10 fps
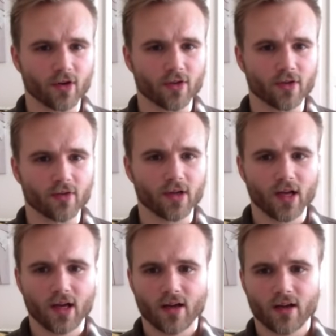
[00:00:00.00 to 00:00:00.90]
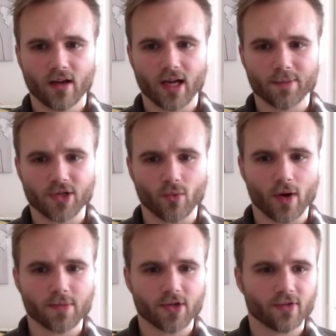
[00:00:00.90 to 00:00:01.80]
although Amazon
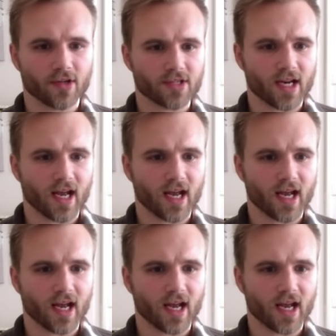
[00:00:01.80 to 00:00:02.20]
Web Server they don't